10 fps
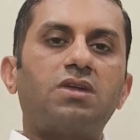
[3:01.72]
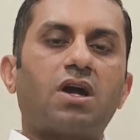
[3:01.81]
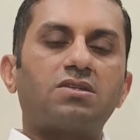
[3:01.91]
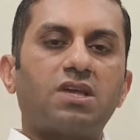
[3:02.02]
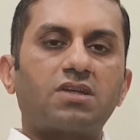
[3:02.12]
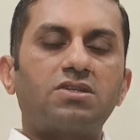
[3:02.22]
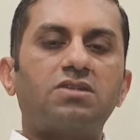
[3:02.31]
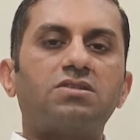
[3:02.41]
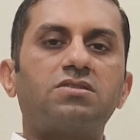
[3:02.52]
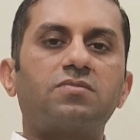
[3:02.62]

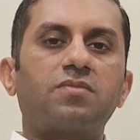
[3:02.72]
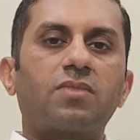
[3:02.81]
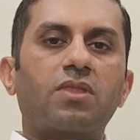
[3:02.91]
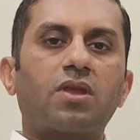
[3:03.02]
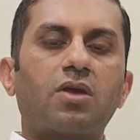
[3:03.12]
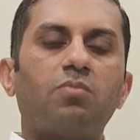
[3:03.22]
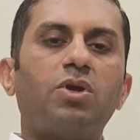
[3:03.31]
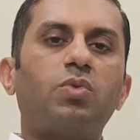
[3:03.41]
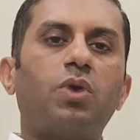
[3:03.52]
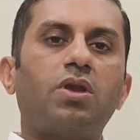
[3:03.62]
transactions
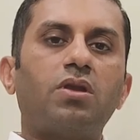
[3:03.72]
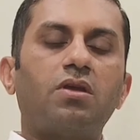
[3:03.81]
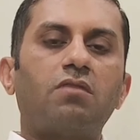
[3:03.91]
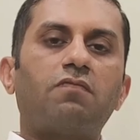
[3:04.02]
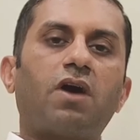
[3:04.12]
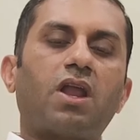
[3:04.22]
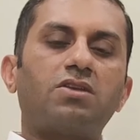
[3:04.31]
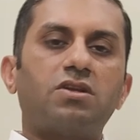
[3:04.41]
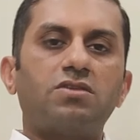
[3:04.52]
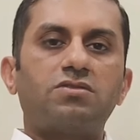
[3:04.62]
between
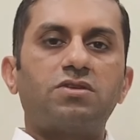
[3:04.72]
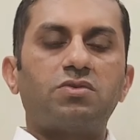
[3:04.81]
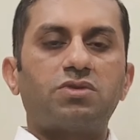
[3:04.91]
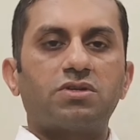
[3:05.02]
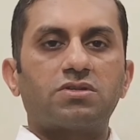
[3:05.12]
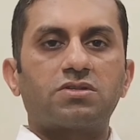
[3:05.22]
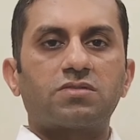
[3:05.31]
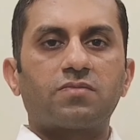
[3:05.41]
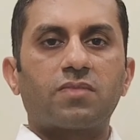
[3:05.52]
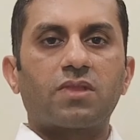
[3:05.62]
financial
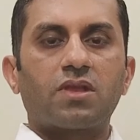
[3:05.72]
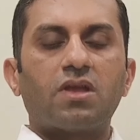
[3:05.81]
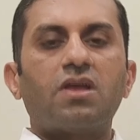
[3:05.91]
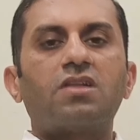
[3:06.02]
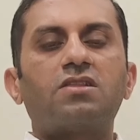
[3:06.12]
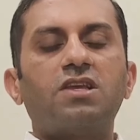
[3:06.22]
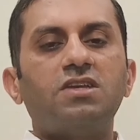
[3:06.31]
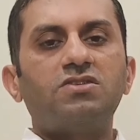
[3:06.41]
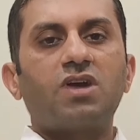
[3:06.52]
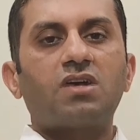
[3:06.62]
institutions.
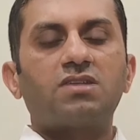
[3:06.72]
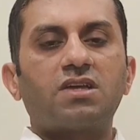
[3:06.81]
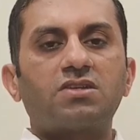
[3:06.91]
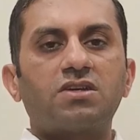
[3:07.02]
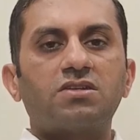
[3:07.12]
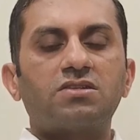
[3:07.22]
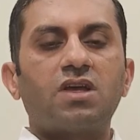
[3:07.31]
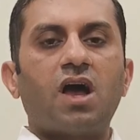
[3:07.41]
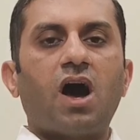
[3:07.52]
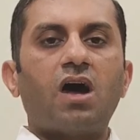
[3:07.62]
These
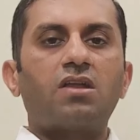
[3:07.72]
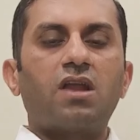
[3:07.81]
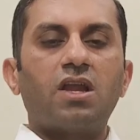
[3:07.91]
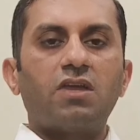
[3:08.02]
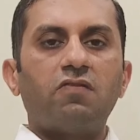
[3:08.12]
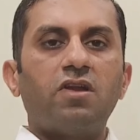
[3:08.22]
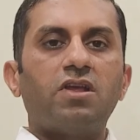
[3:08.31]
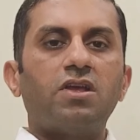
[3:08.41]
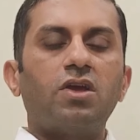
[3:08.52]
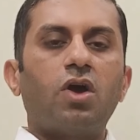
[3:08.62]
transactions are
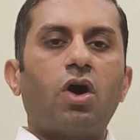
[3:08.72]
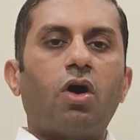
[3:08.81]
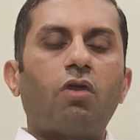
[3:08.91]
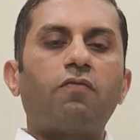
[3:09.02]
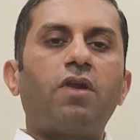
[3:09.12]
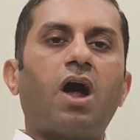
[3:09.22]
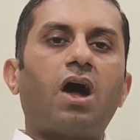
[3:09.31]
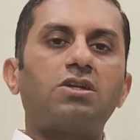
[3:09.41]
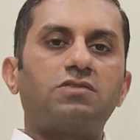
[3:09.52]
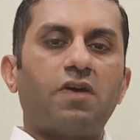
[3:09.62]
relatively of
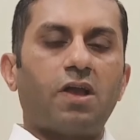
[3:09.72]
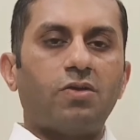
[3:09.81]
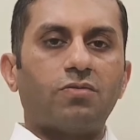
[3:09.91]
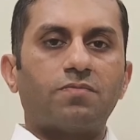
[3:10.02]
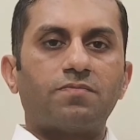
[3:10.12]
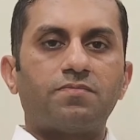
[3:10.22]
large value.